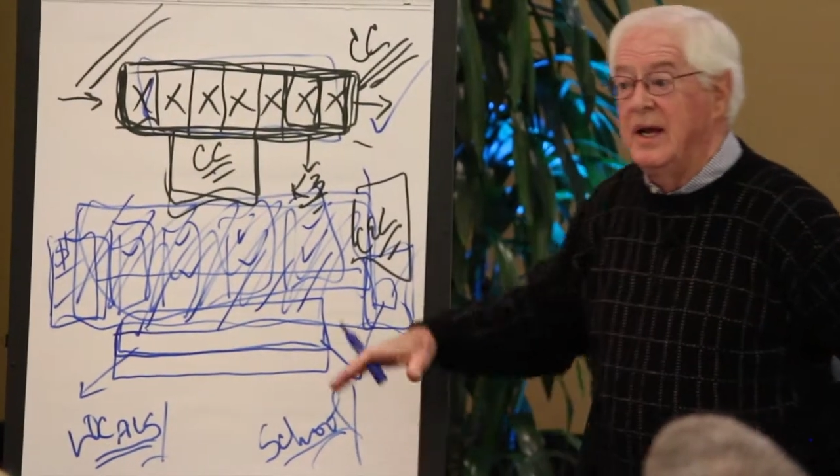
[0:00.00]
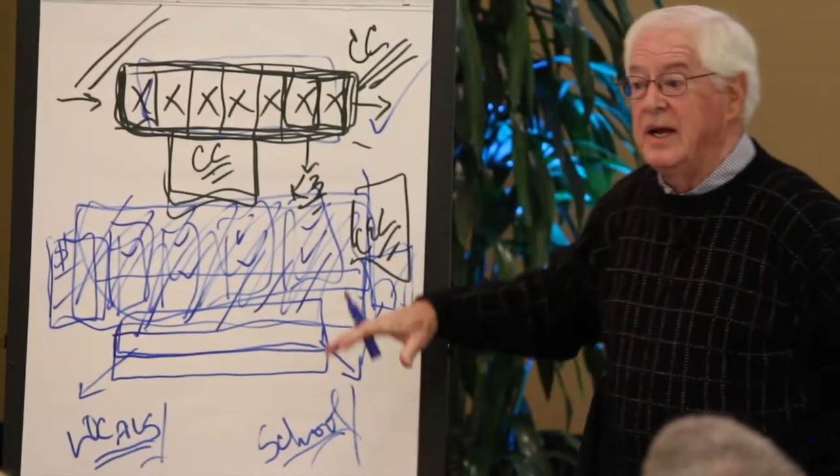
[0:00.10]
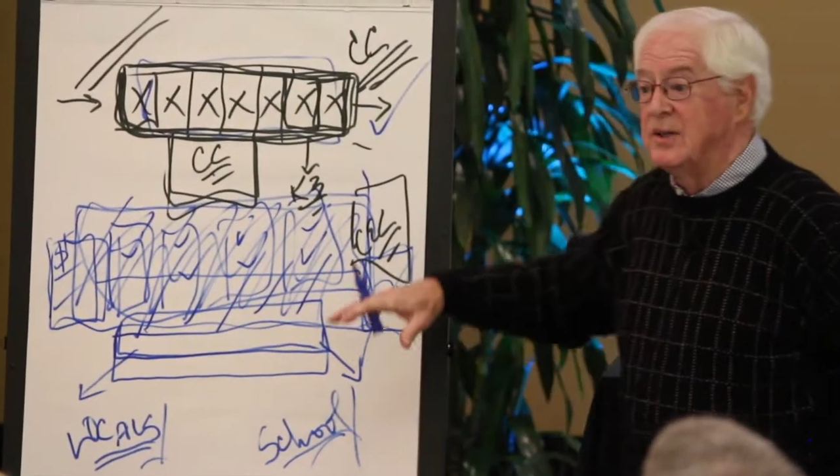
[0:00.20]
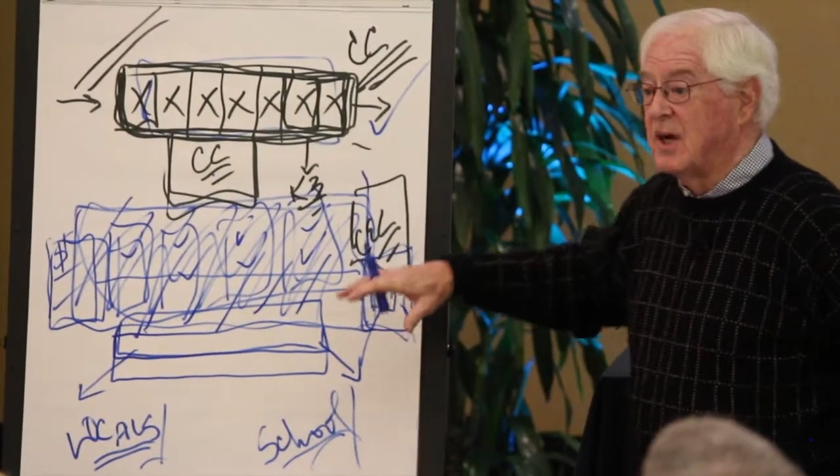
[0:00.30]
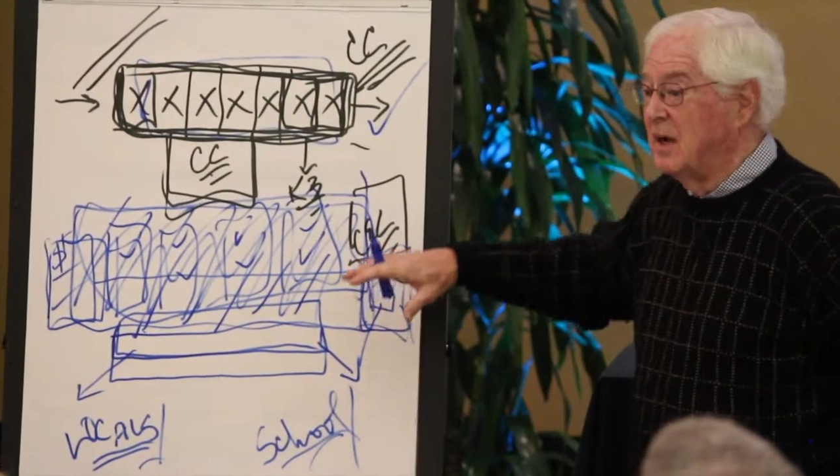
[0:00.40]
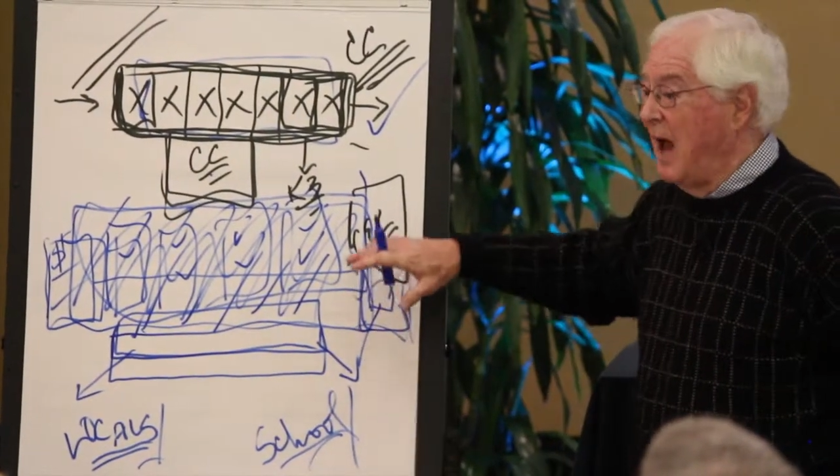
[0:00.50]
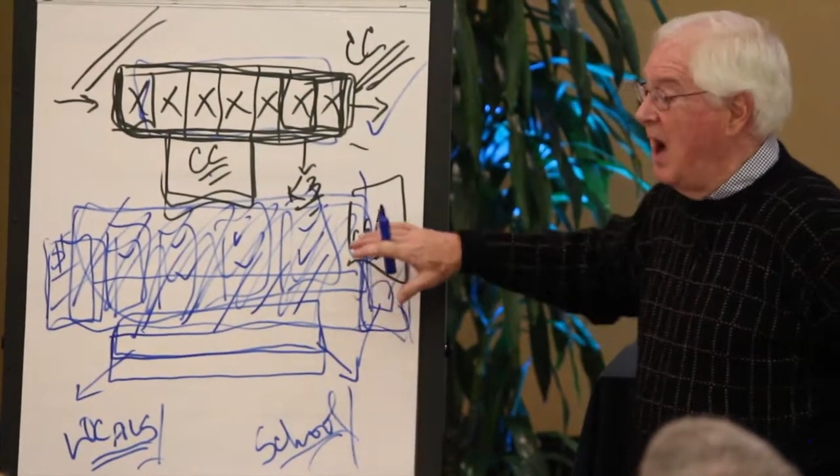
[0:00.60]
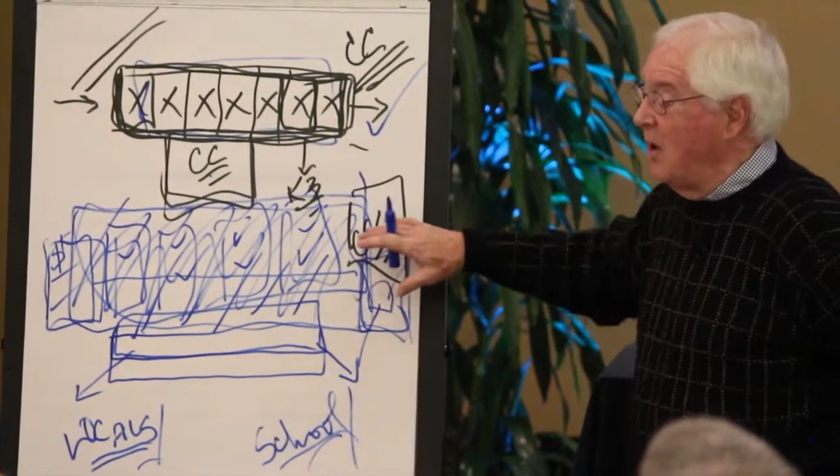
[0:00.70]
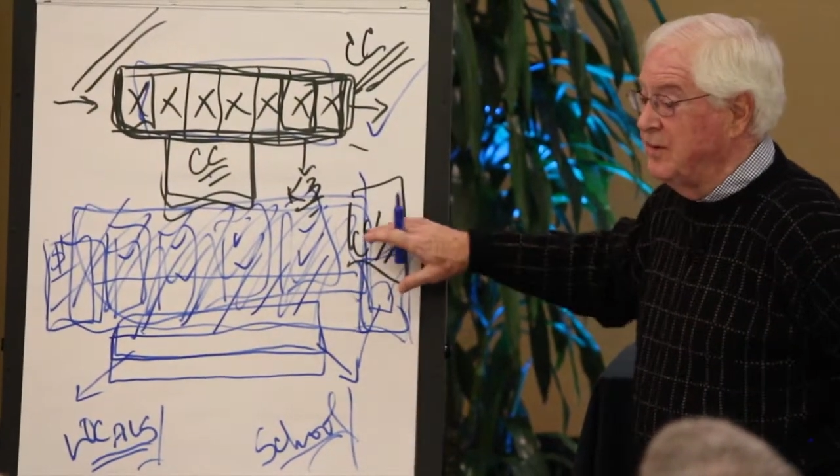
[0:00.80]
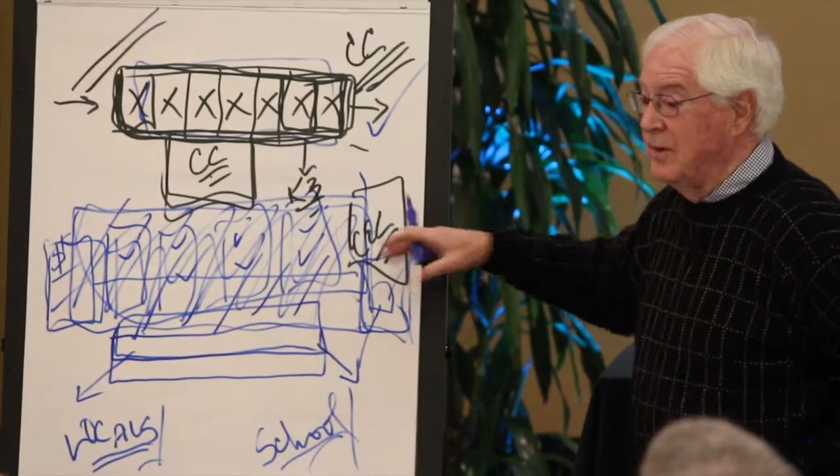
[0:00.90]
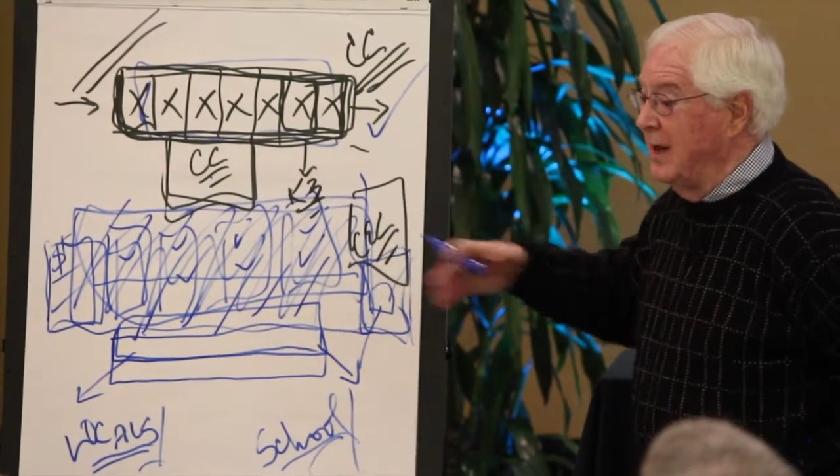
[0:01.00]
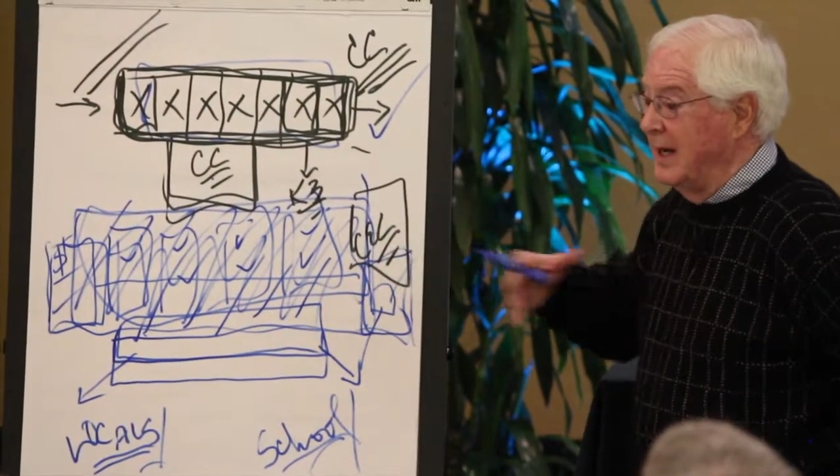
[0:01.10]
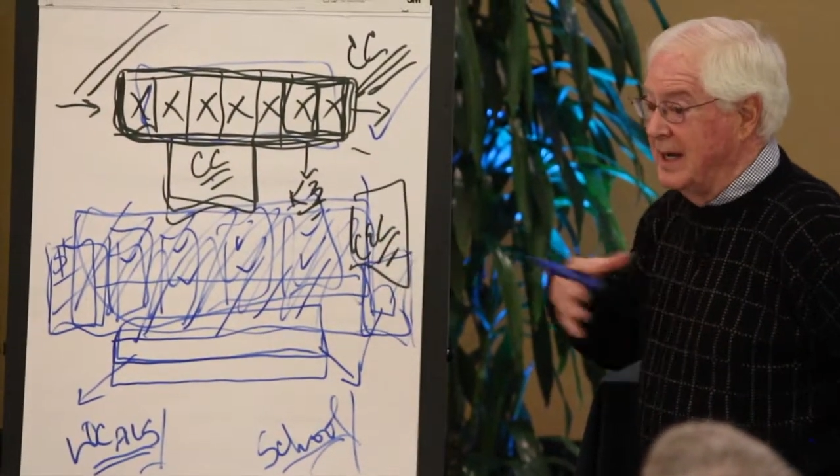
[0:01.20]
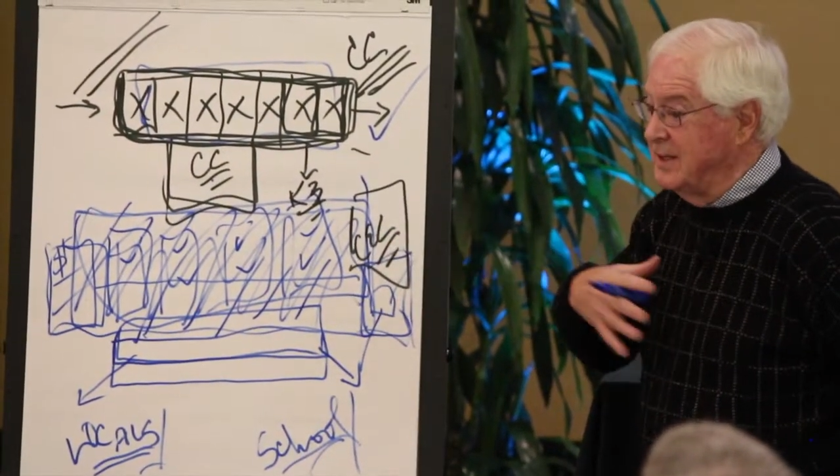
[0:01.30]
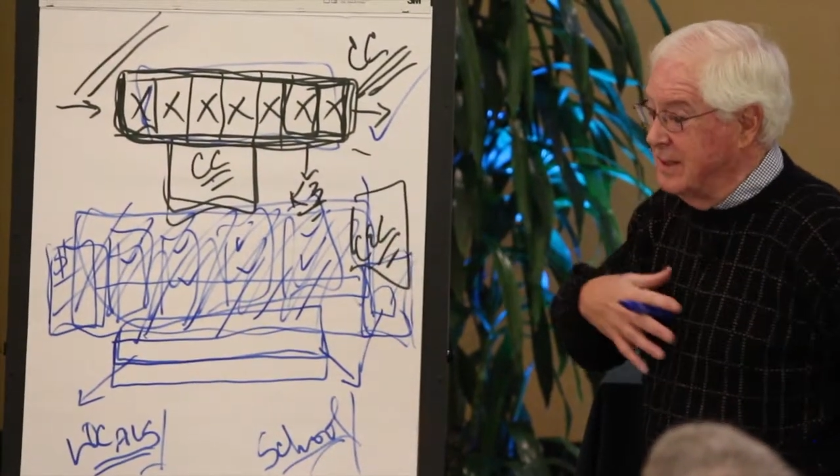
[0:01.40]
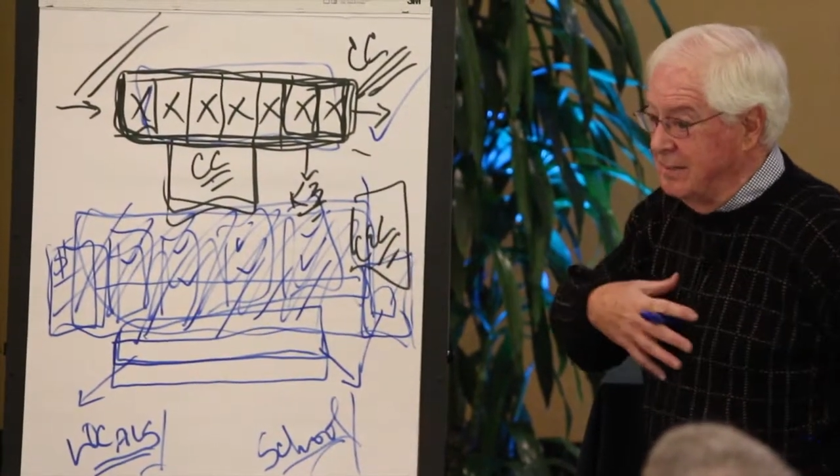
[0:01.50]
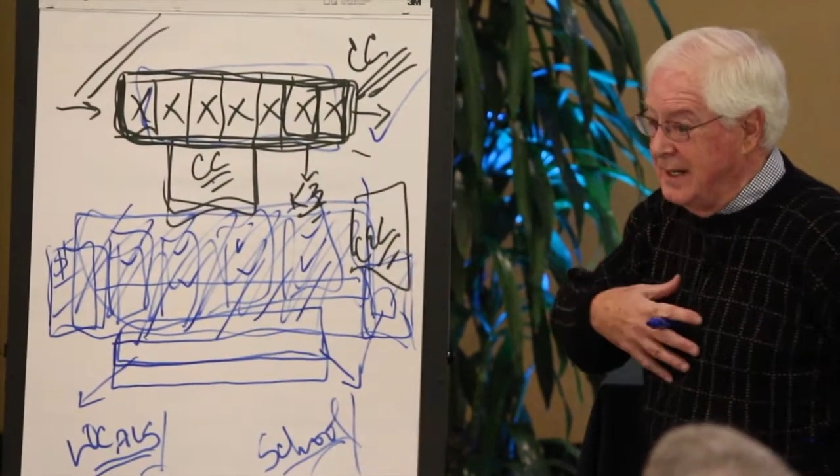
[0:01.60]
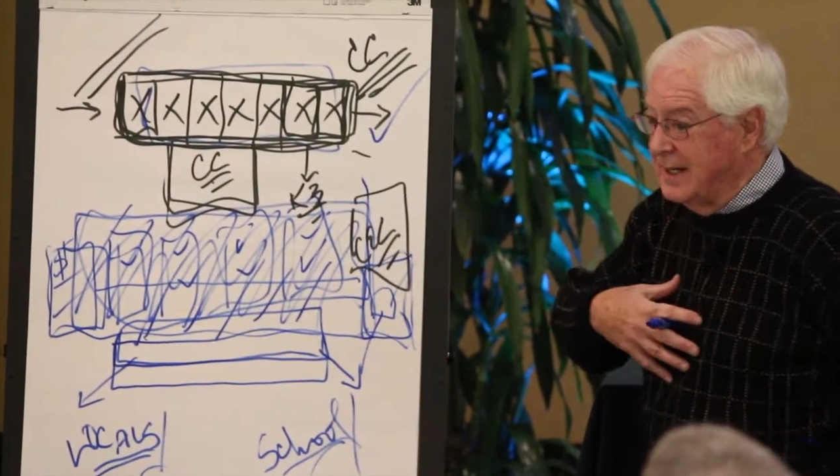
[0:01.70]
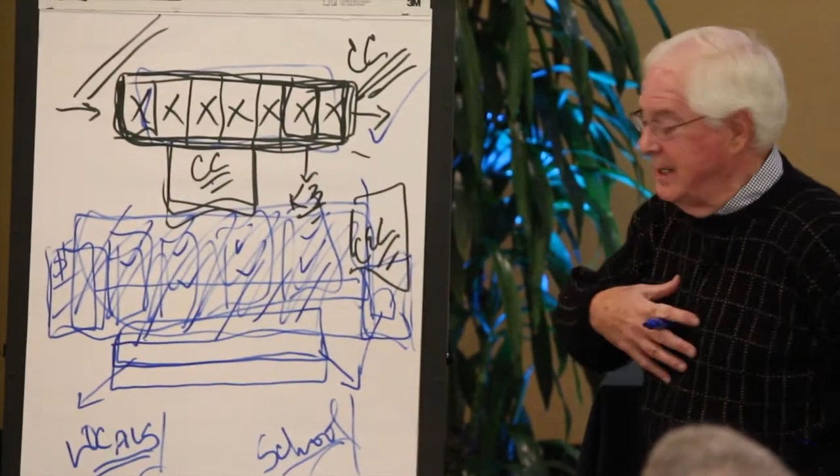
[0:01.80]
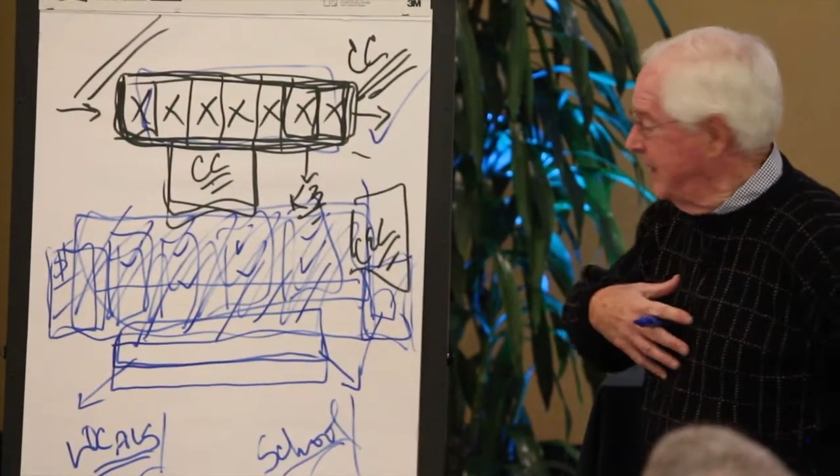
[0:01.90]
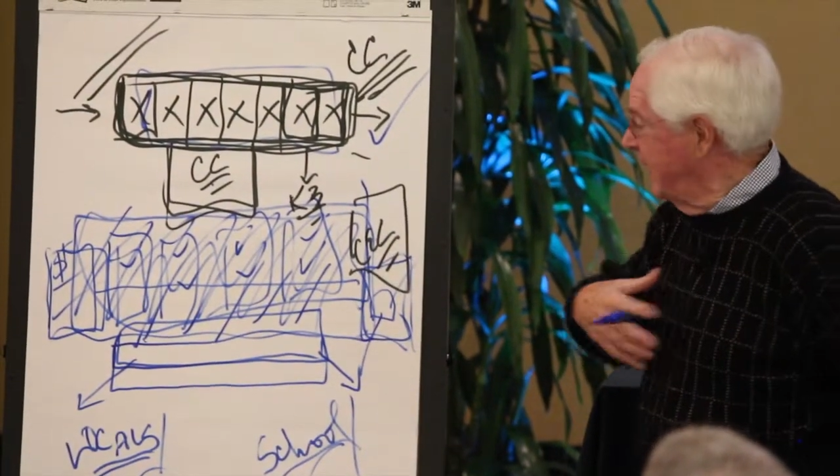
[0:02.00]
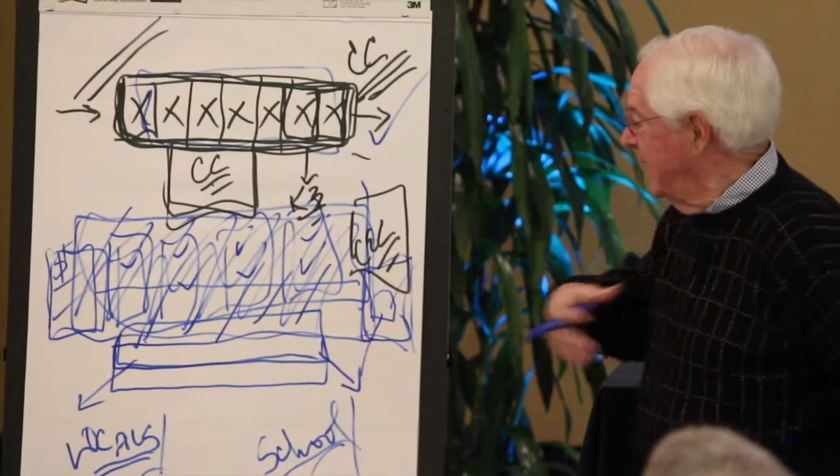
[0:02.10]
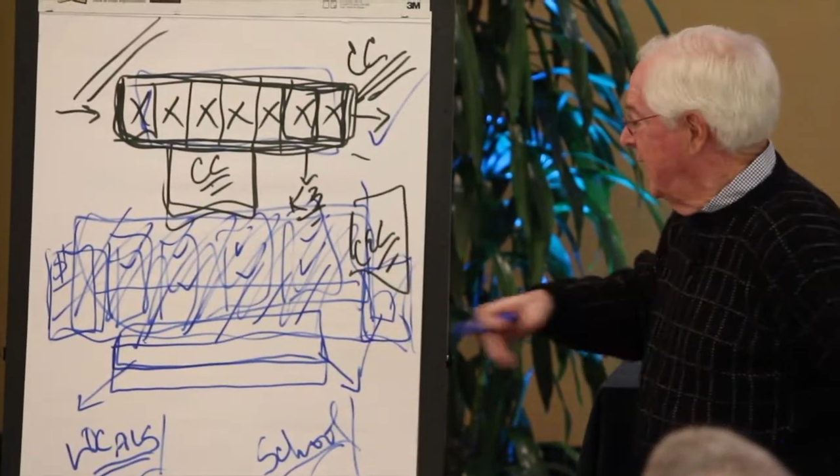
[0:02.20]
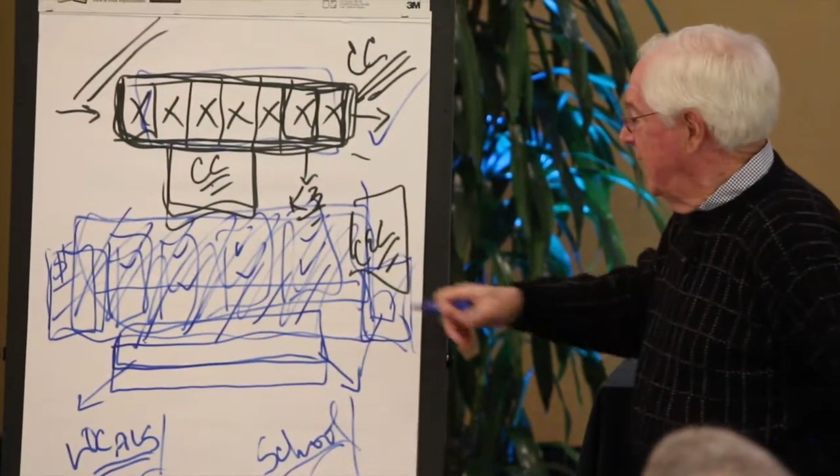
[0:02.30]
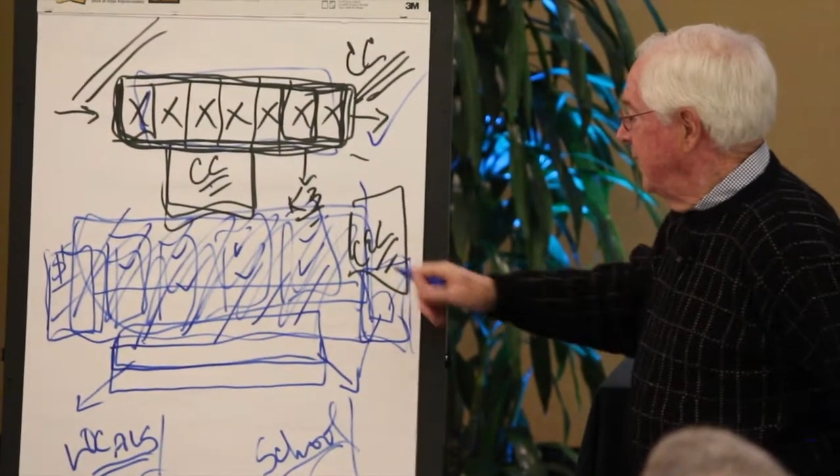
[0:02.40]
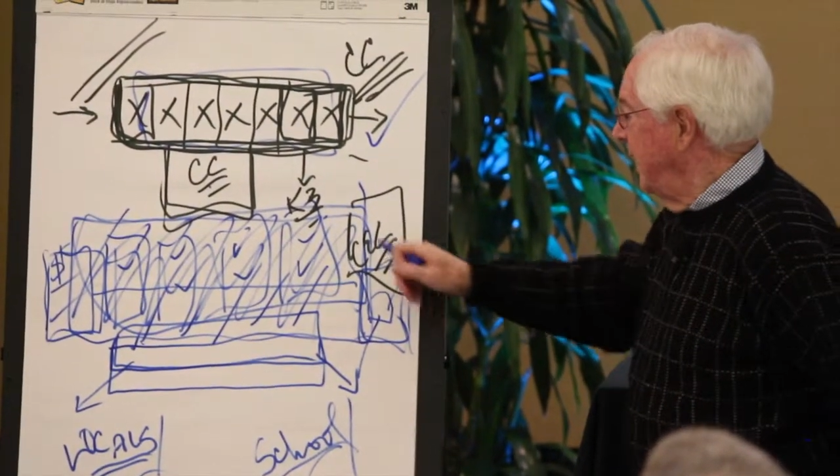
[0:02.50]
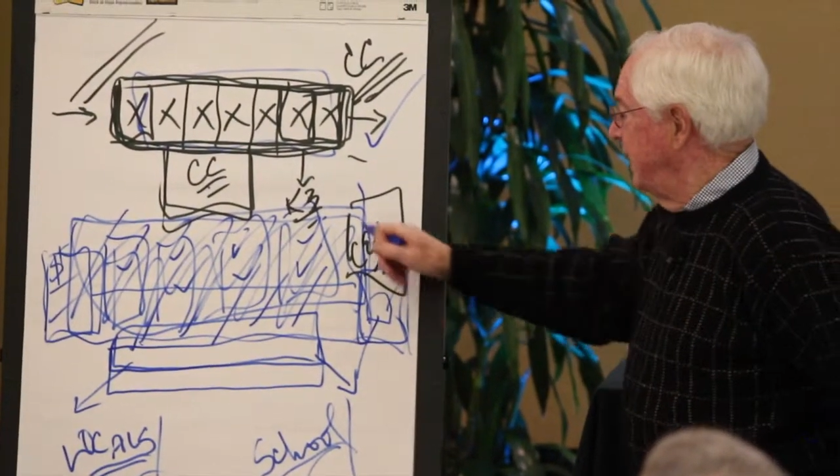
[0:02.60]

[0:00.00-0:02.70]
It's also, at least to me, clear that